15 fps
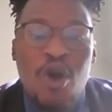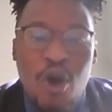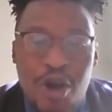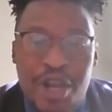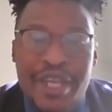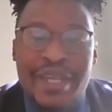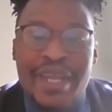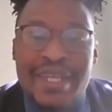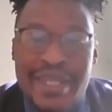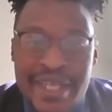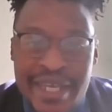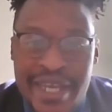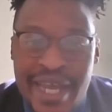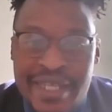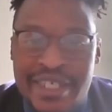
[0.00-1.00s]
all in
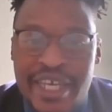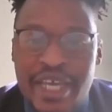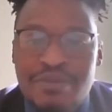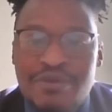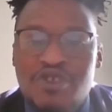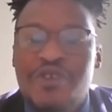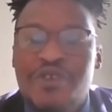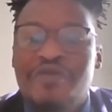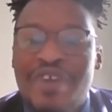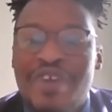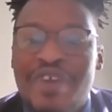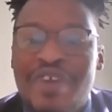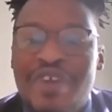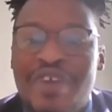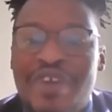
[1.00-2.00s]
an attempt to
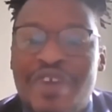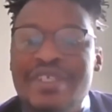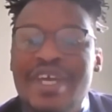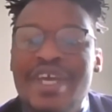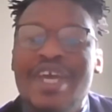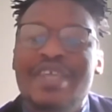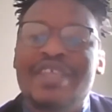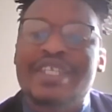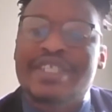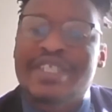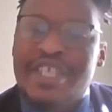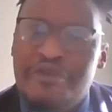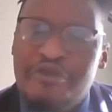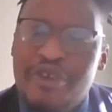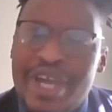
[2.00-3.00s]
investigate the
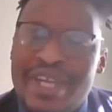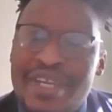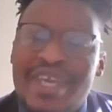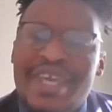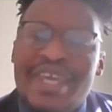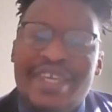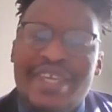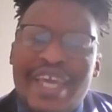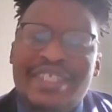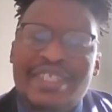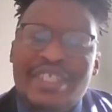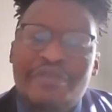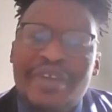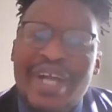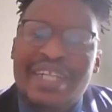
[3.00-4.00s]
different yet
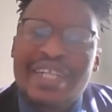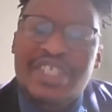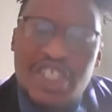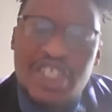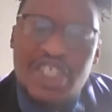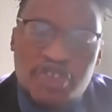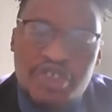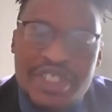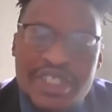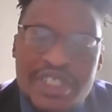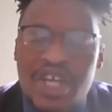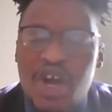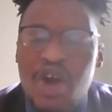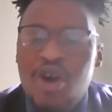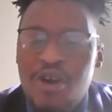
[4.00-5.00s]
difficult
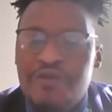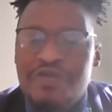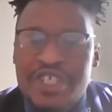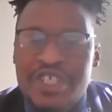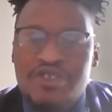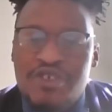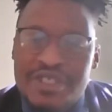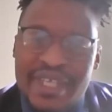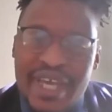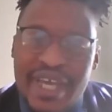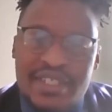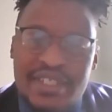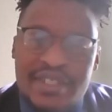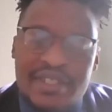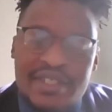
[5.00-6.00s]
histories of these
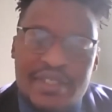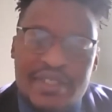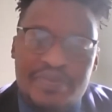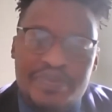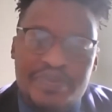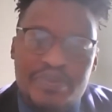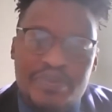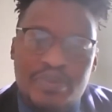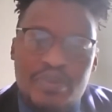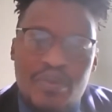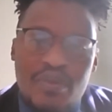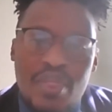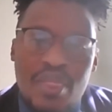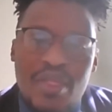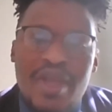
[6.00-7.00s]
societies.
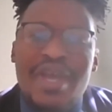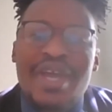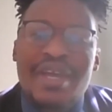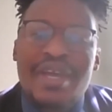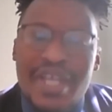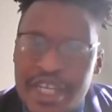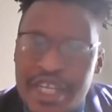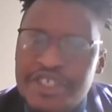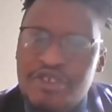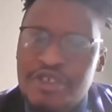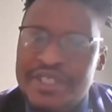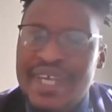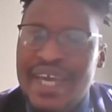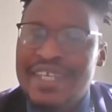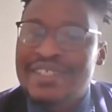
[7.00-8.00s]
Each
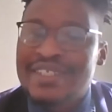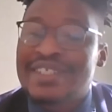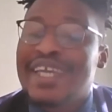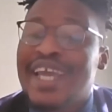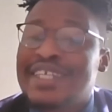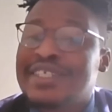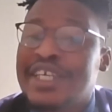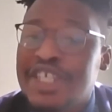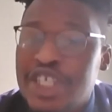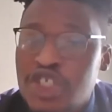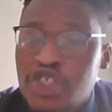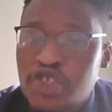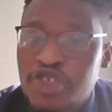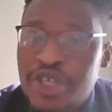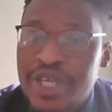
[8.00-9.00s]
society has a
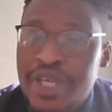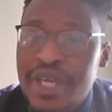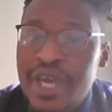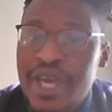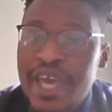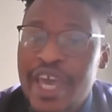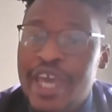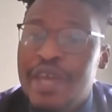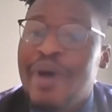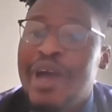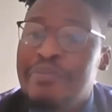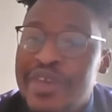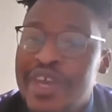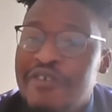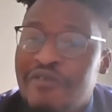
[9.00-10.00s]
history, and by
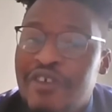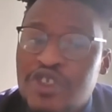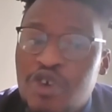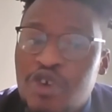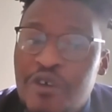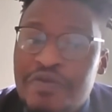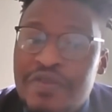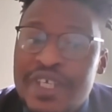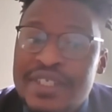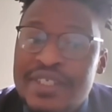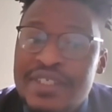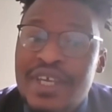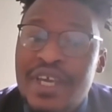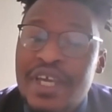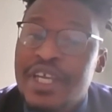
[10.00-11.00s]
mere virtue of
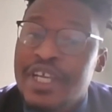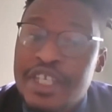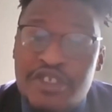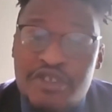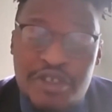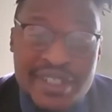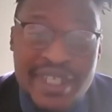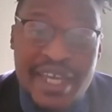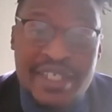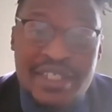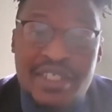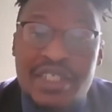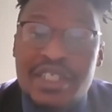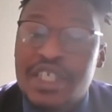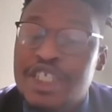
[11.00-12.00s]
this, each
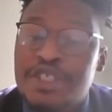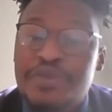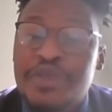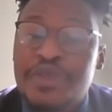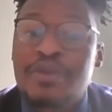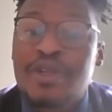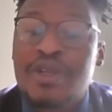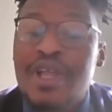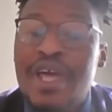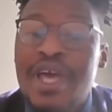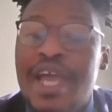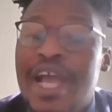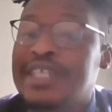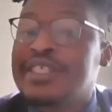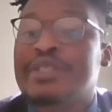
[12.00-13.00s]
society, each people
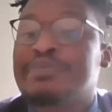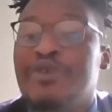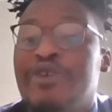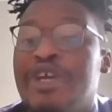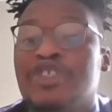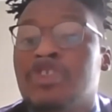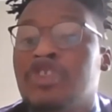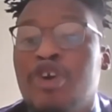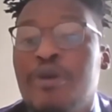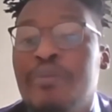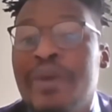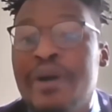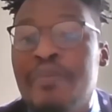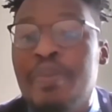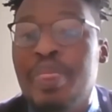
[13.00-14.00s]
has experienced
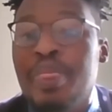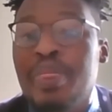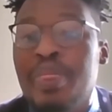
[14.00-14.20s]
trauma.